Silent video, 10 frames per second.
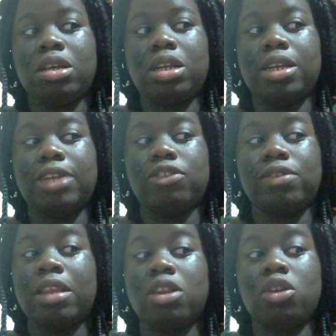they just
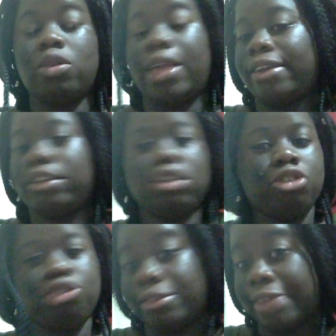let us know, like,
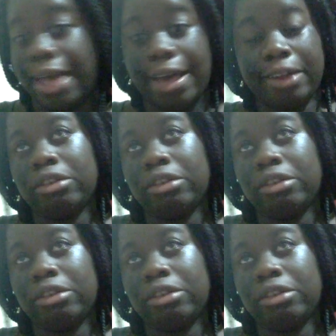she's not